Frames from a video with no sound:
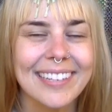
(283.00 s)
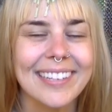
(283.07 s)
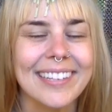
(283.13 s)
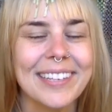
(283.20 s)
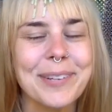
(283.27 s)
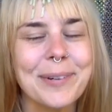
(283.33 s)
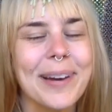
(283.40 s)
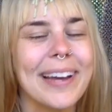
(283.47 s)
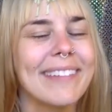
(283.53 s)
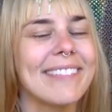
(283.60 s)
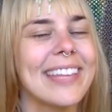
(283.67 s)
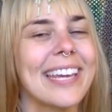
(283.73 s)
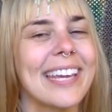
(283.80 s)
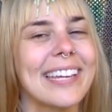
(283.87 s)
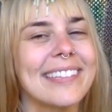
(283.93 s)
You have
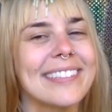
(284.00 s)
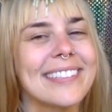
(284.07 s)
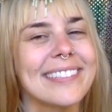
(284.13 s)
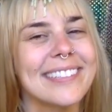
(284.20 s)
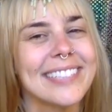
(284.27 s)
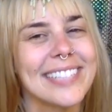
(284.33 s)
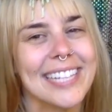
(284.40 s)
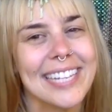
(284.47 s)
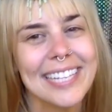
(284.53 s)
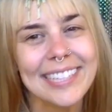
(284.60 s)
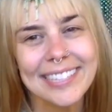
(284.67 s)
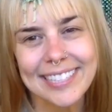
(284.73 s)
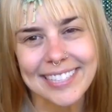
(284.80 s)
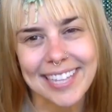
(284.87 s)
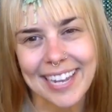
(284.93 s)
the answers
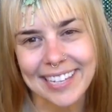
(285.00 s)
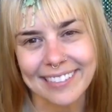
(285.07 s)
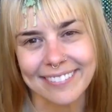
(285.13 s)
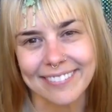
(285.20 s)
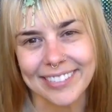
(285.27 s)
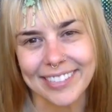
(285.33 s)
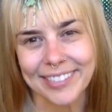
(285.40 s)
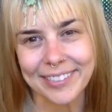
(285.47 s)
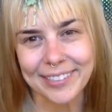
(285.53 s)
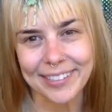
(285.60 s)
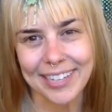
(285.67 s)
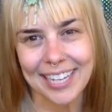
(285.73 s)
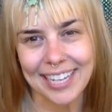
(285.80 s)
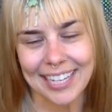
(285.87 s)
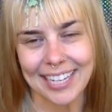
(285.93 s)
inside of you,
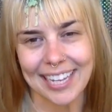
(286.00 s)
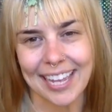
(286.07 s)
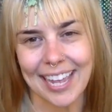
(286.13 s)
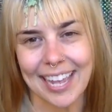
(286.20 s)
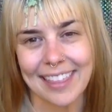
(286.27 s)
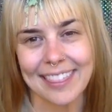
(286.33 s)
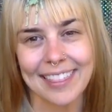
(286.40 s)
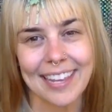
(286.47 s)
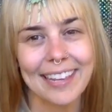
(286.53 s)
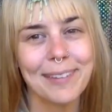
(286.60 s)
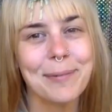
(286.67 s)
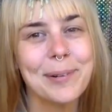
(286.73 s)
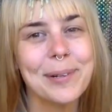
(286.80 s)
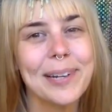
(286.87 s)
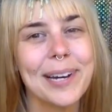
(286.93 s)
and they
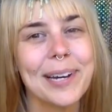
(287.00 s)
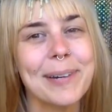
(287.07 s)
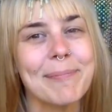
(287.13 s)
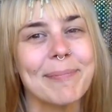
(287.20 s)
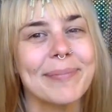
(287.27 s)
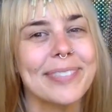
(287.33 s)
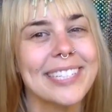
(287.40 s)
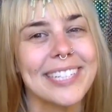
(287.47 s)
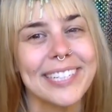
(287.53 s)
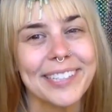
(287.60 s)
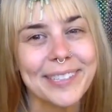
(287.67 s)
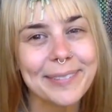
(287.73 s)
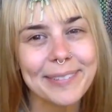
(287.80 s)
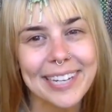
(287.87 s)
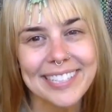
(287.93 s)
will come to
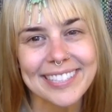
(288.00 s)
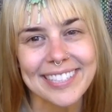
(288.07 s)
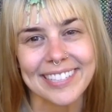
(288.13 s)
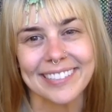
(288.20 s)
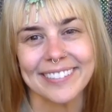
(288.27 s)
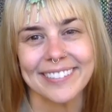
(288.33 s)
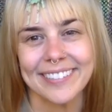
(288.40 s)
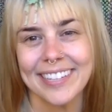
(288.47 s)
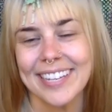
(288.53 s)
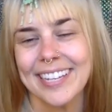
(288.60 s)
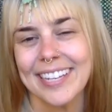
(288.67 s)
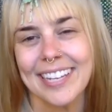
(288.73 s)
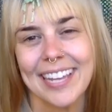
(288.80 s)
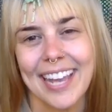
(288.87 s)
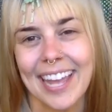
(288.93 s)
your rescue
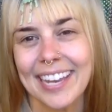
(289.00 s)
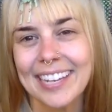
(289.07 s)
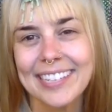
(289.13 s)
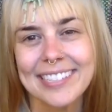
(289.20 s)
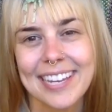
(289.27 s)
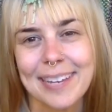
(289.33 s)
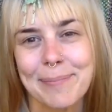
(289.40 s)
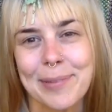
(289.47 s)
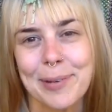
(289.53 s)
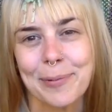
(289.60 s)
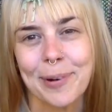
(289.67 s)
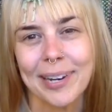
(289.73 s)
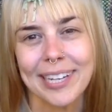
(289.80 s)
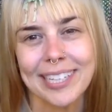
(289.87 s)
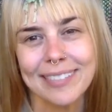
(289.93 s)
anytime you
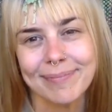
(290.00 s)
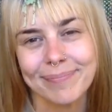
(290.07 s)
want.